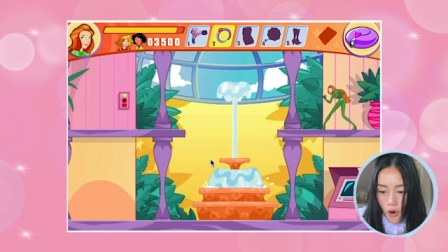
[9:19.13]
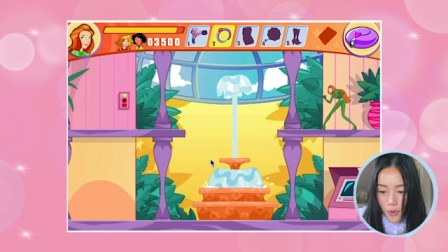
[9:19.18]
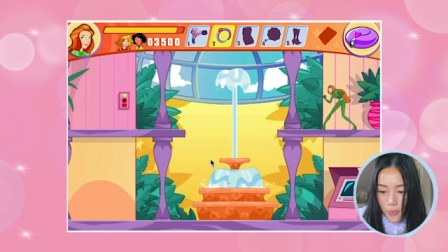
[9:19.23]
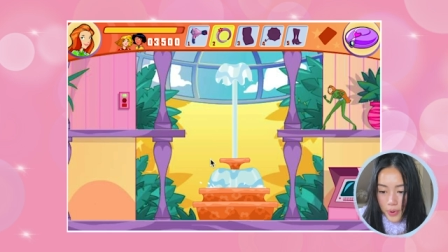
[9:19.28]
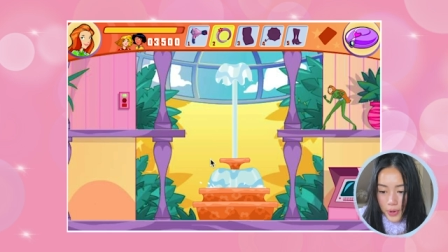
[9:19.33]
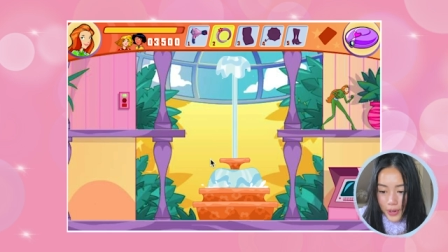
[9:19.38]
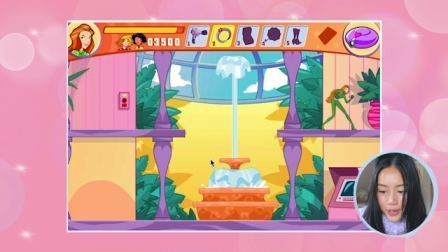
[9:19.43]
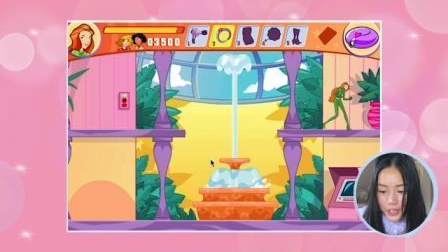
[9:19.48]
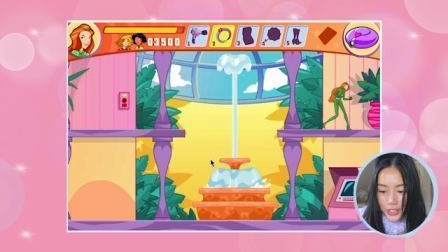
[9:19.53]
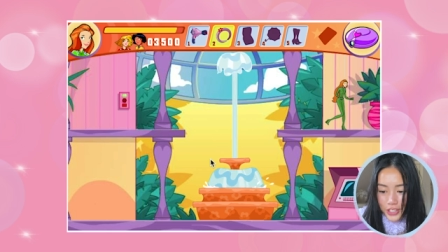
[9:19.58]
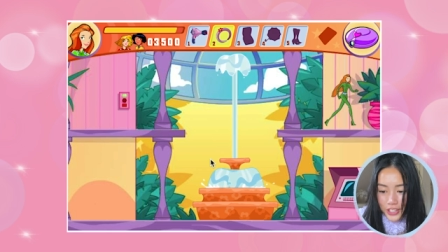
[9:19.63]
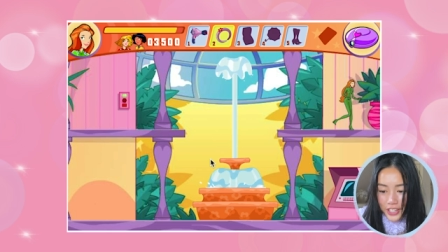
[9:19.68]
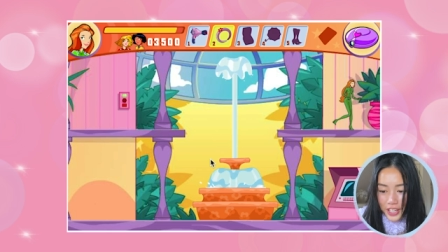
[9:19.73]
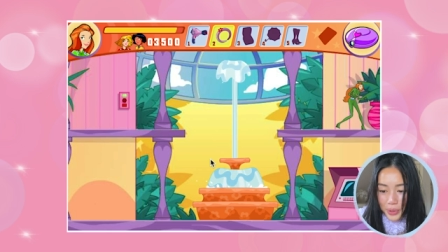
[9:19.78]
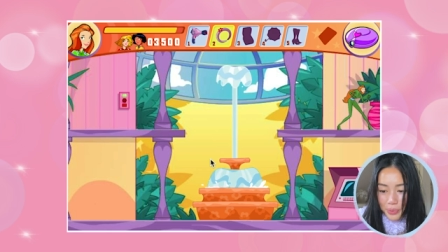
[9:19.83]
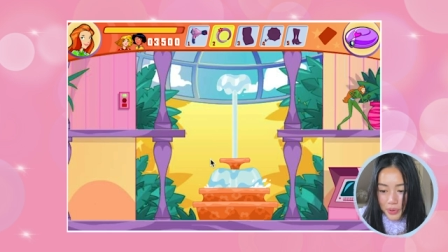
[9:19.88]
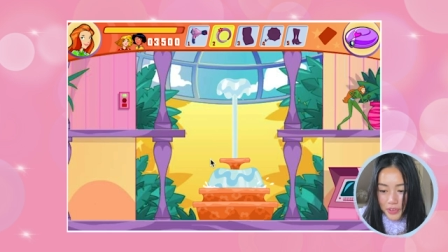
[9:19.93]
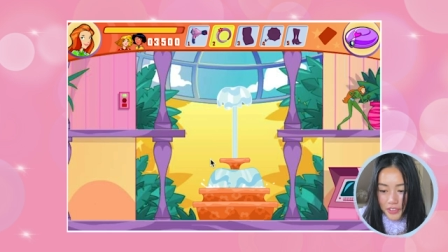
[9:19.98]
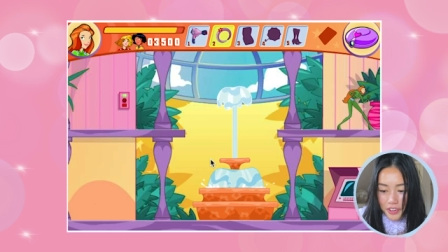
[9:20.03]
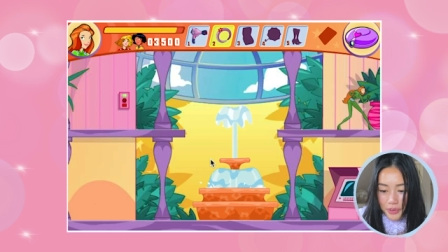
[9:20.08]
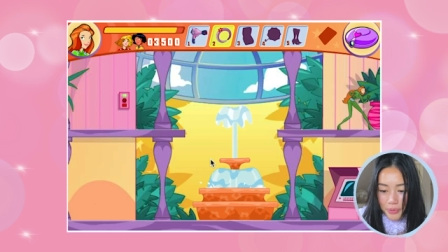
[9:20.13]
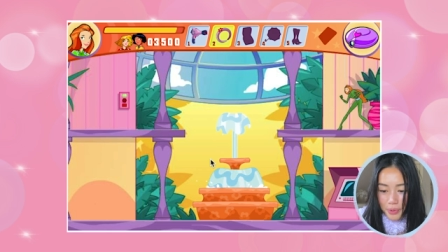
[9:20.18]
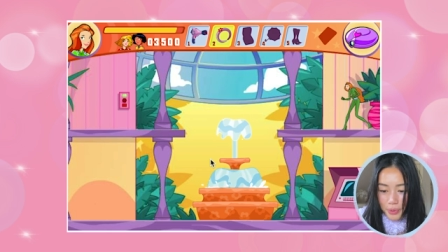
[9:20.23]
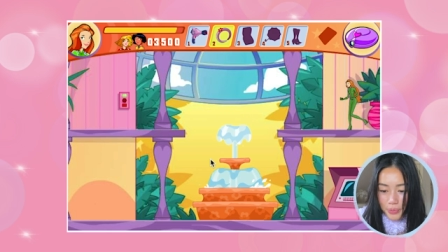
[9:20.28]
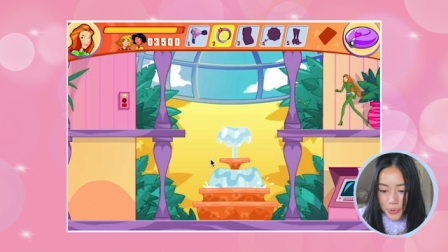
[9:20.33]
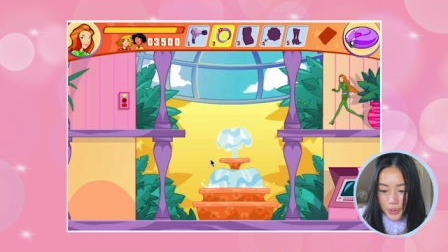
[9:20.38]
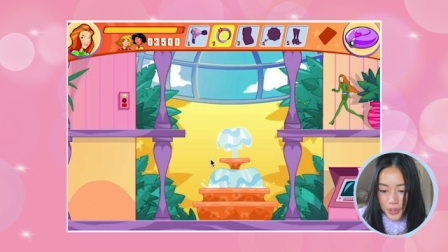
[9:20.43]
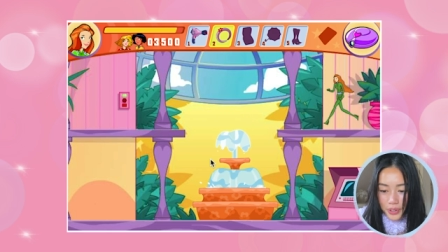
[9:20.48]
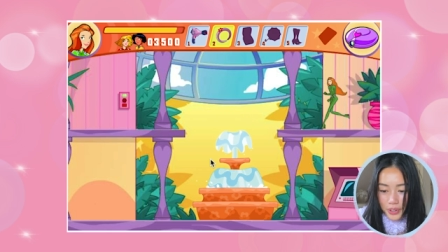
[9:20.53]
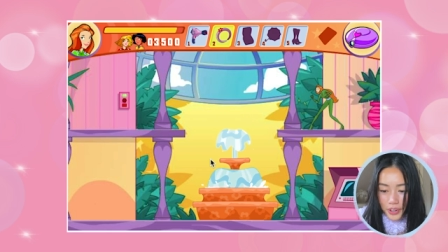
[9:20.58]
Oh my gosh, I can't believe I
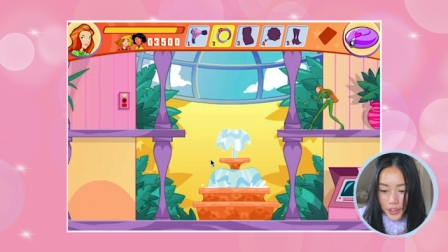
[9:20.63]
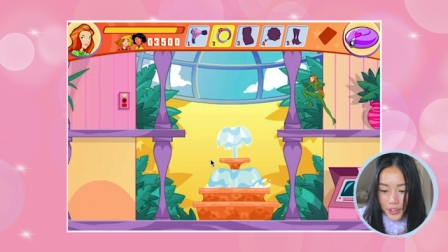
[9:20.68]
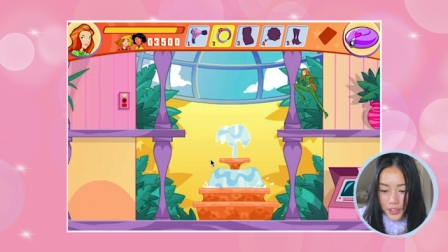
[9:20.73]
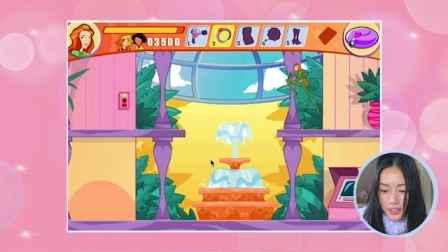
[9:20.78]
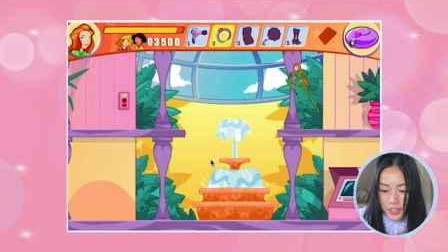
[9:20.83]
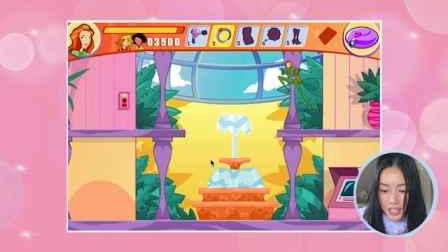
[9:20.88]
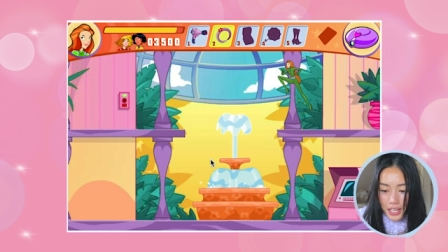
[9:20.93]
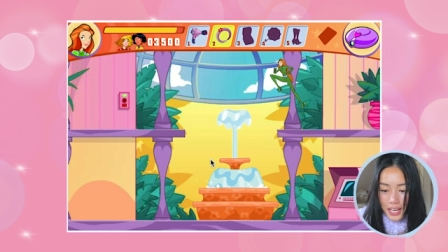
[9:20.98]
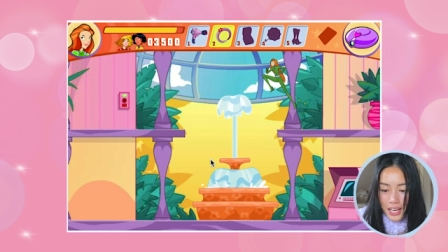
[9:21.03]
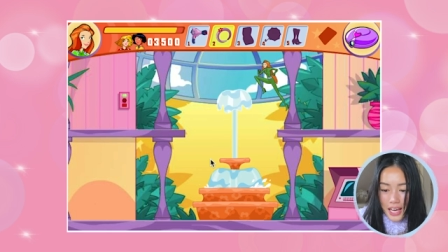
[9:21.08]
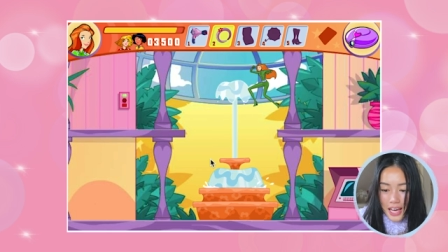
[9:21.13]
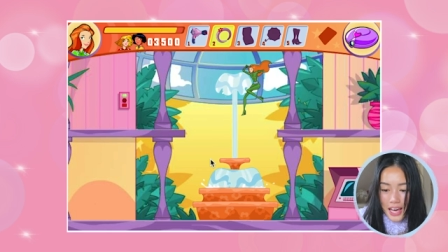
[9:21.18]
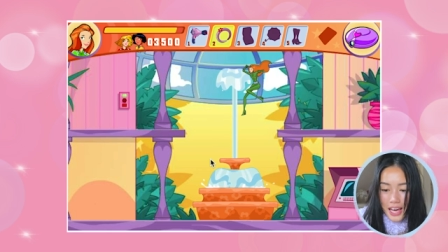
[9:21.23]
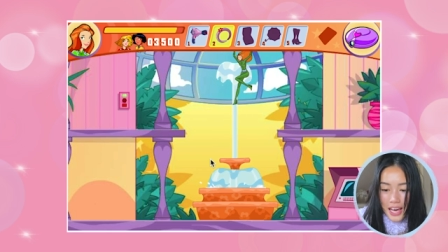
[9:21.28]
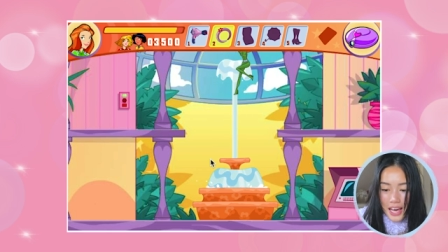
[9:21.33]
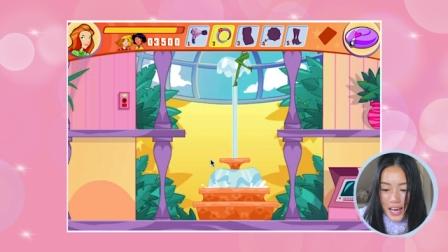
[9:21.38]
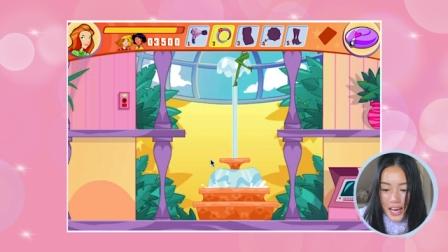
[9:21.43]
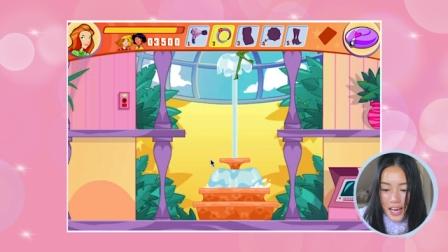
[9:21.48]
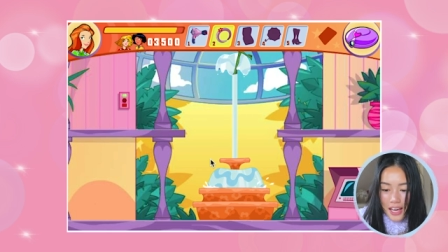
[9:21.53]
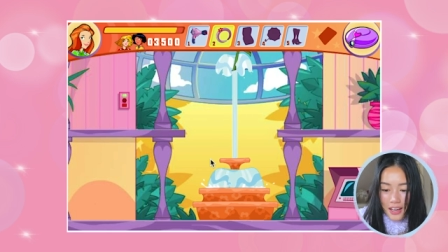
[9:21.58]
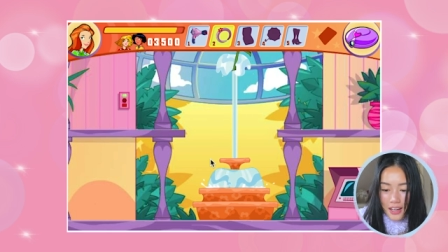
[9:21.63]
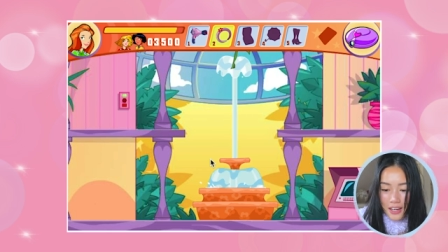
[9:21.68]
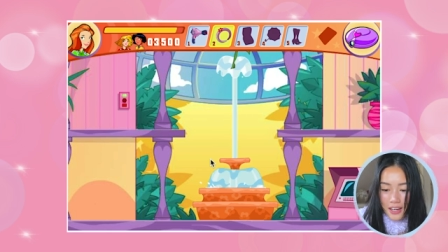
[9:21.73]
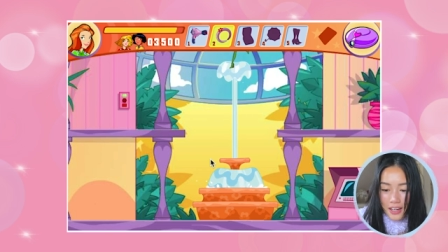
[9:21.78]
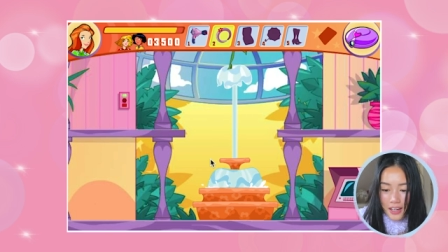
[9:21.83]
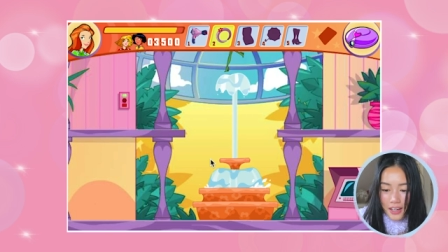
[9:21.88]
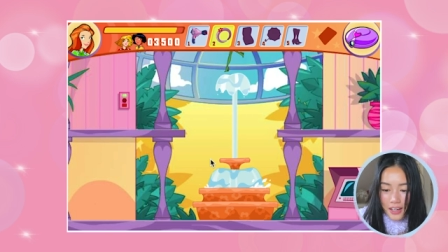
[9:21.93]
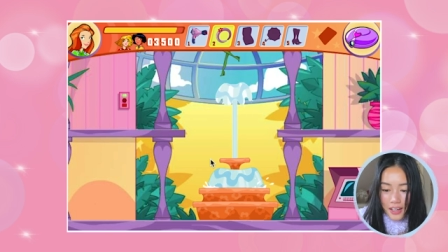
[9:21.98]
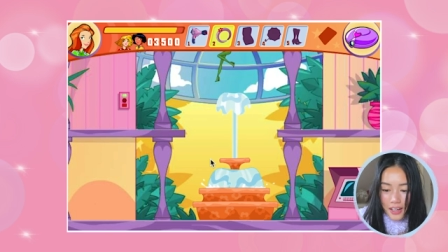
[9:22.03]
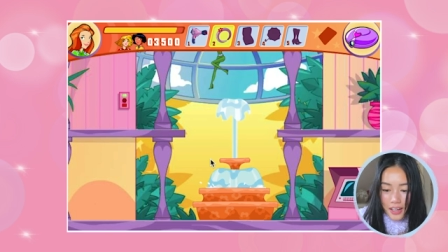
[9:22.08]
remember it all. Ah,
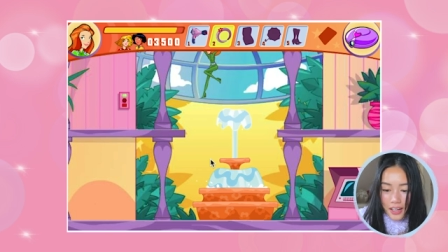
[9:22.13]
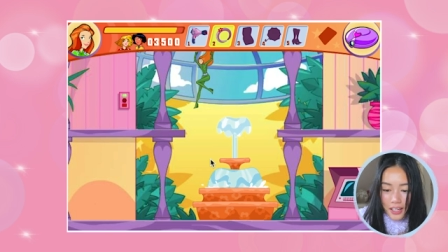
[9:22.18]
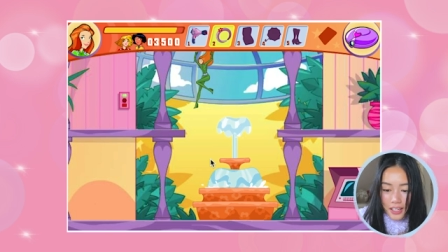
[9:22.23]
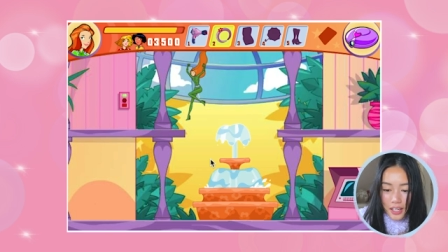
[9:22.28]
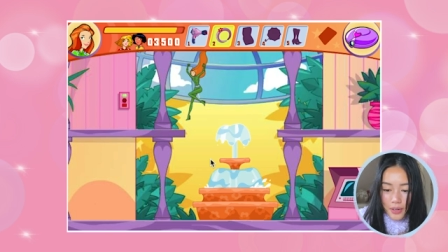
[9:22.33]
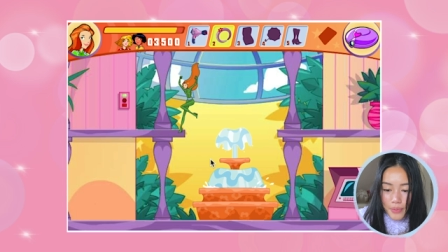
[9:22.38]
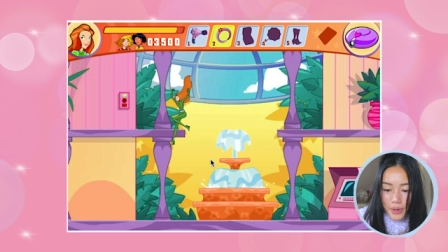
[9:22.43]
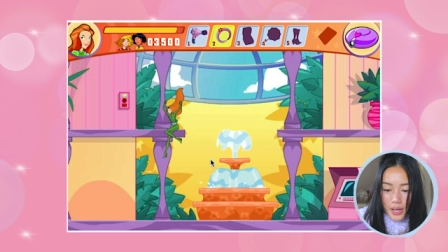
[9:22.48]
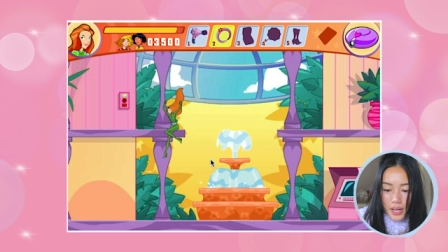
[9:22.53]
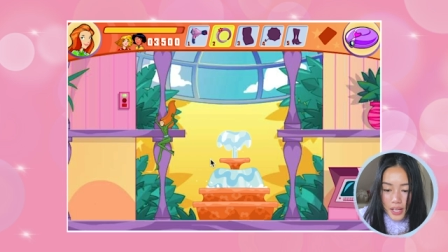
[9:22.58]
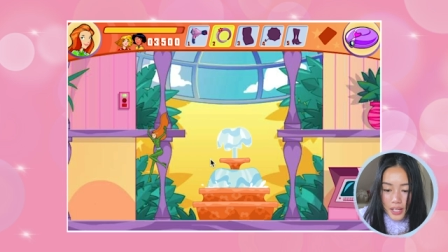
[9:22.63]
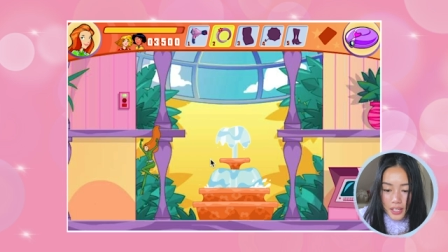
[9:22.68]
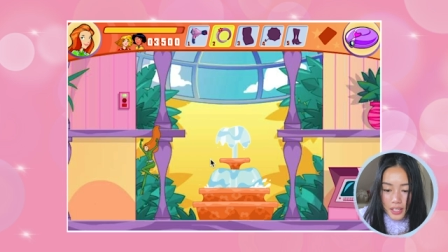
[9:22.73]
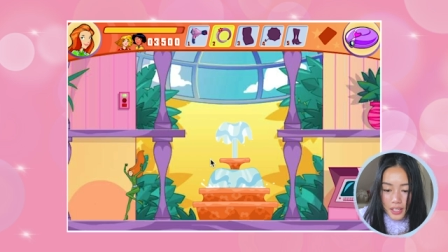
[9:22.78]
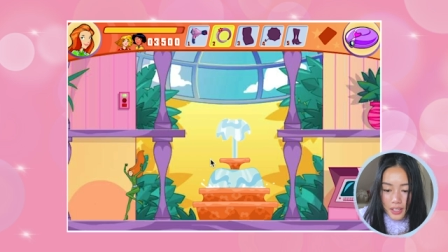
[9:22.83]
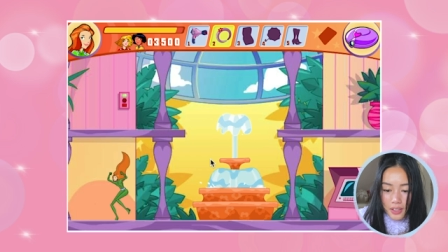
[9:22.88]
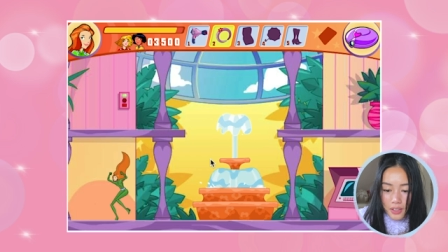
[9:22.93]
come on.